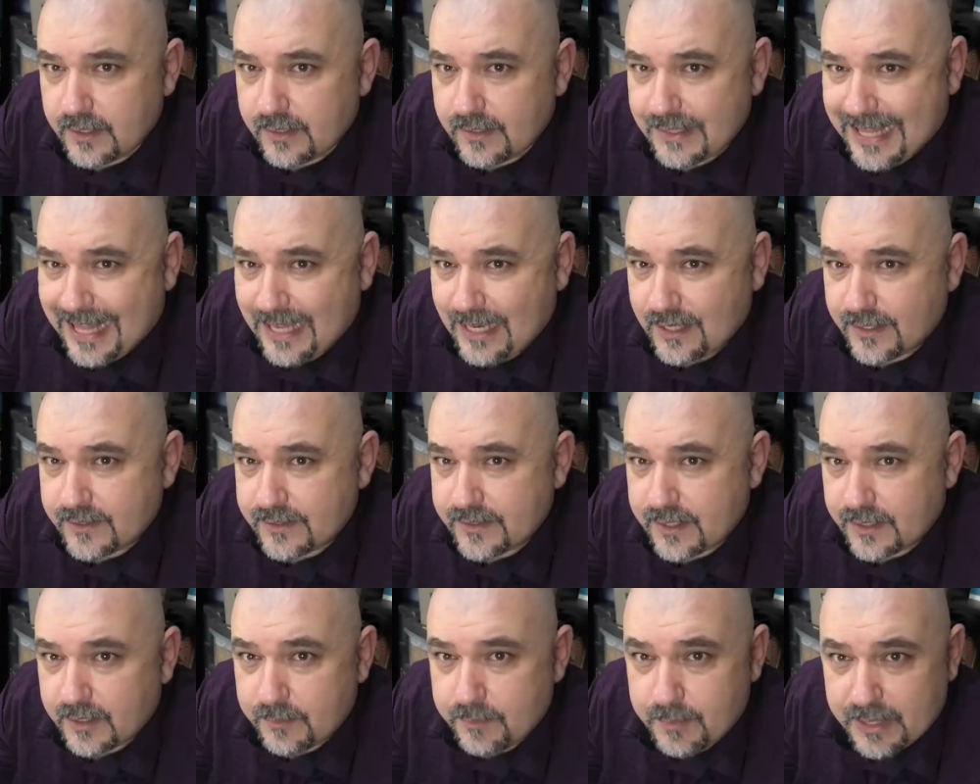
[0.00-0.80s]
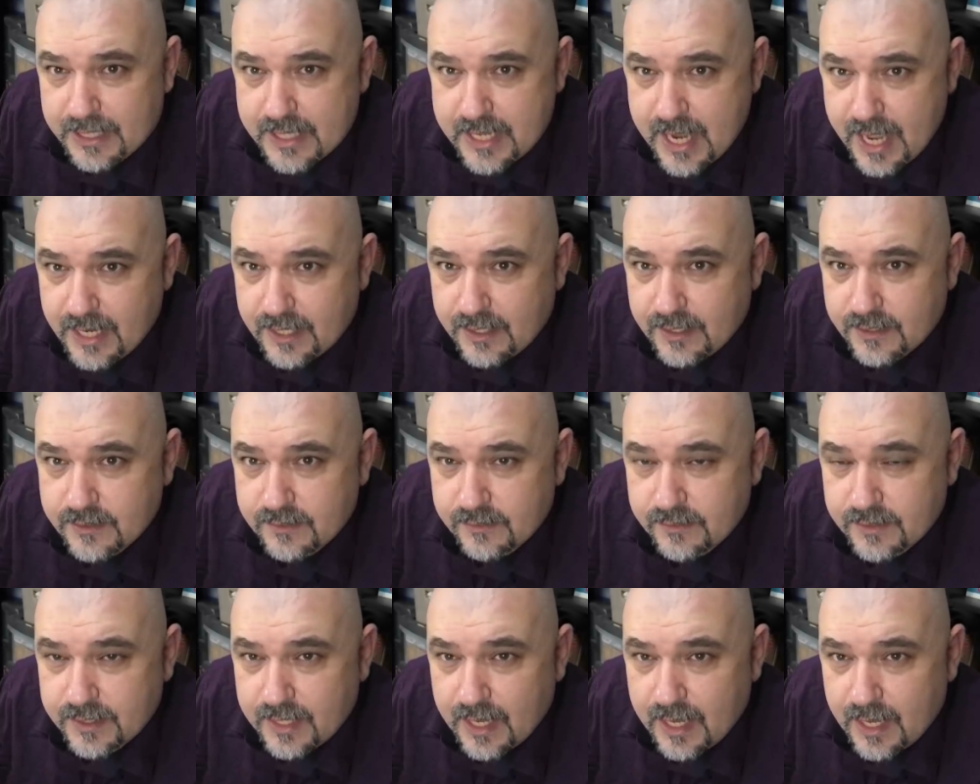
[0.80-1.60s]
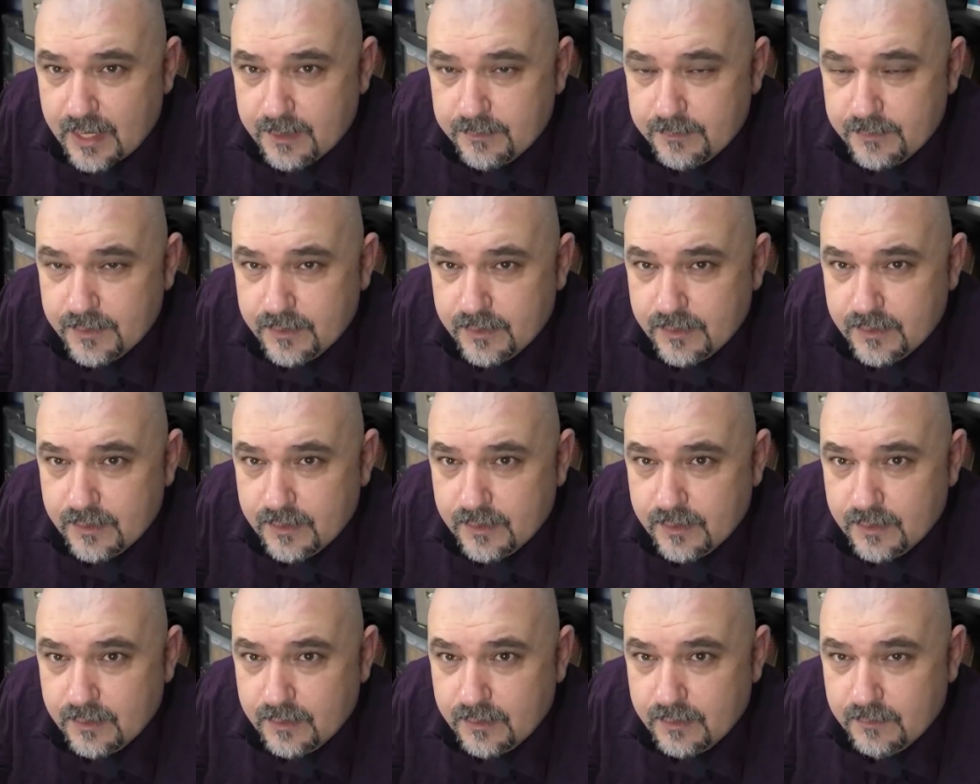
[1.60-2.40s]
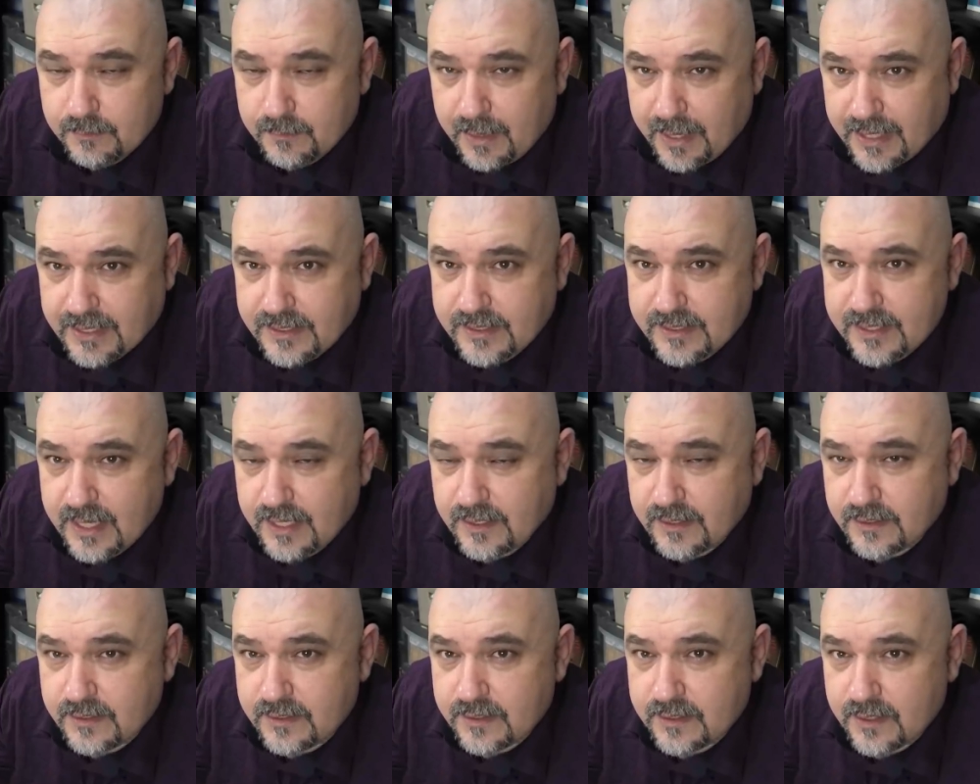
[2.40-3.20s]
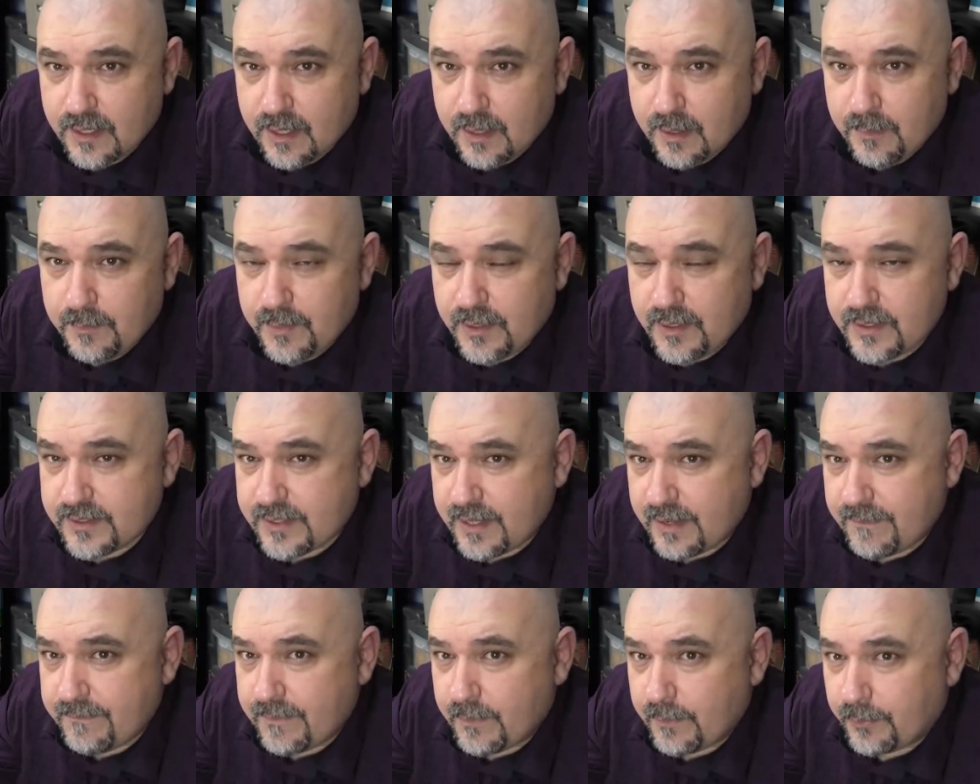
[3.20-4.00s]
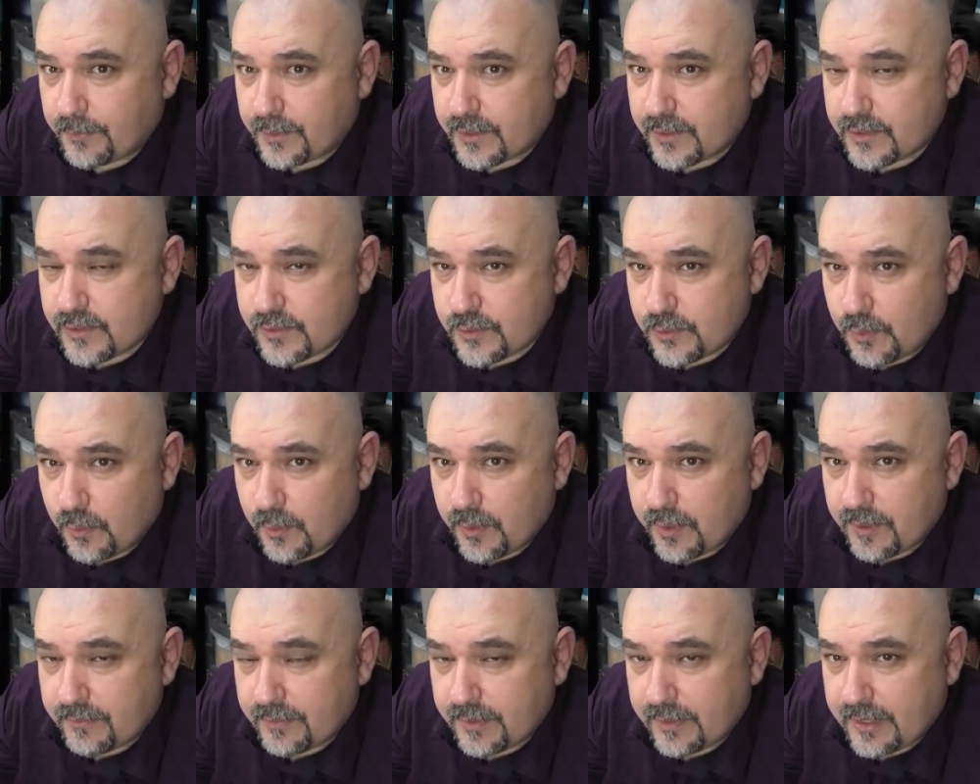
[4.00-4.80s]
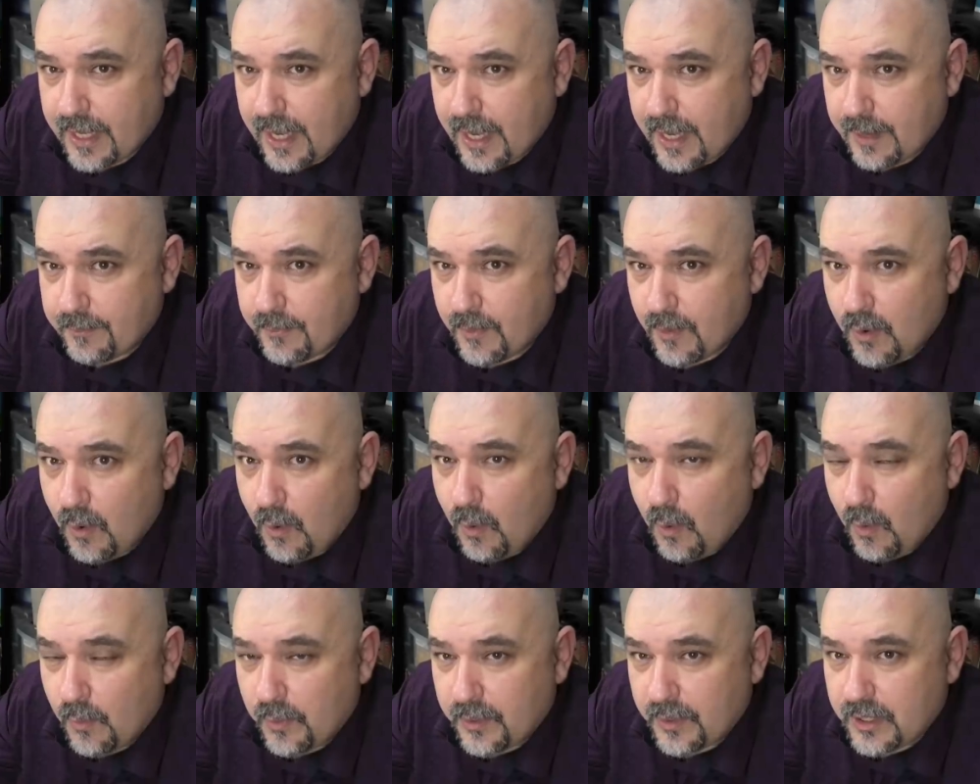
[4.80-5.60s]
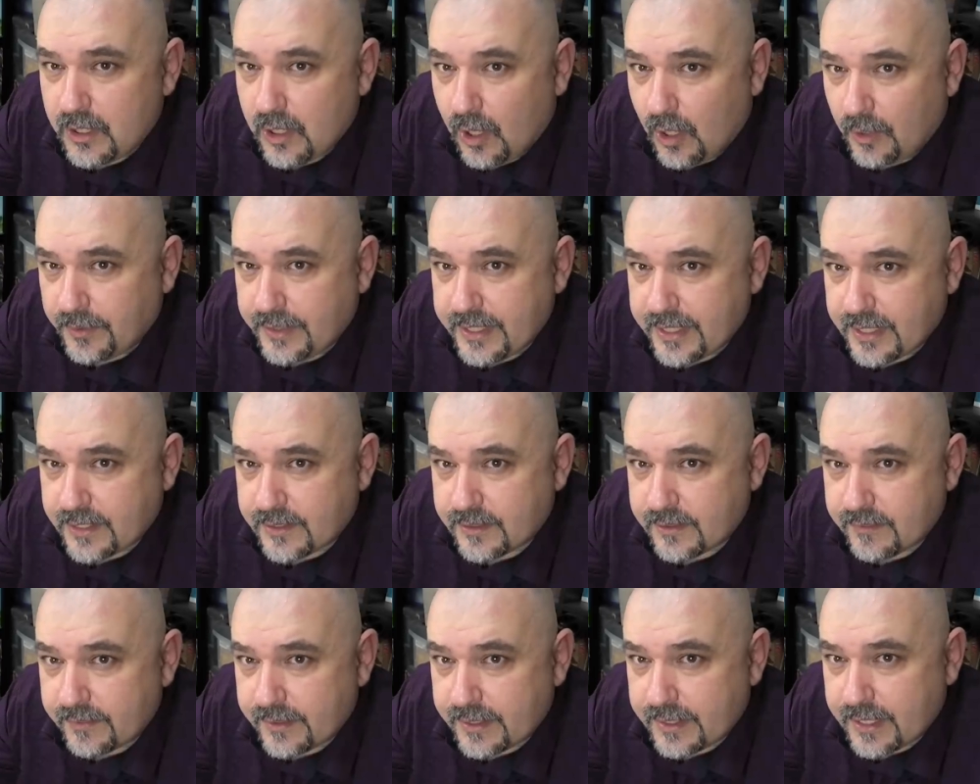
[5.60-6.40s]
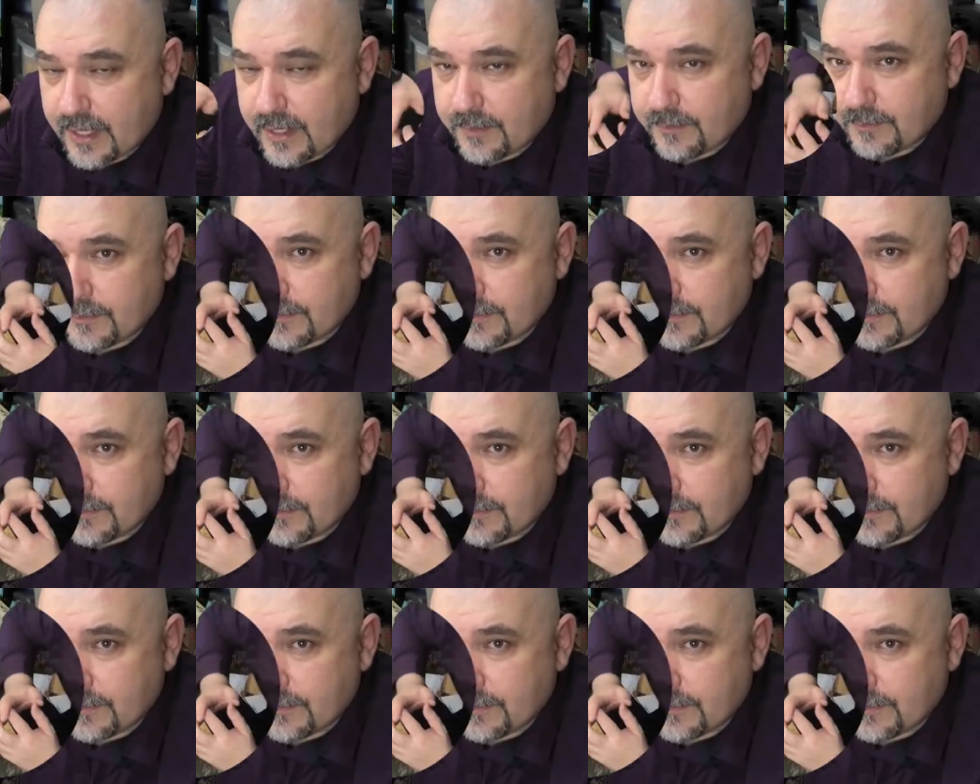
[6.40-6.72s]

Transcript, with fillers: That is that the mechanics of the game make sense because they fit with the story of the game or the context of the game.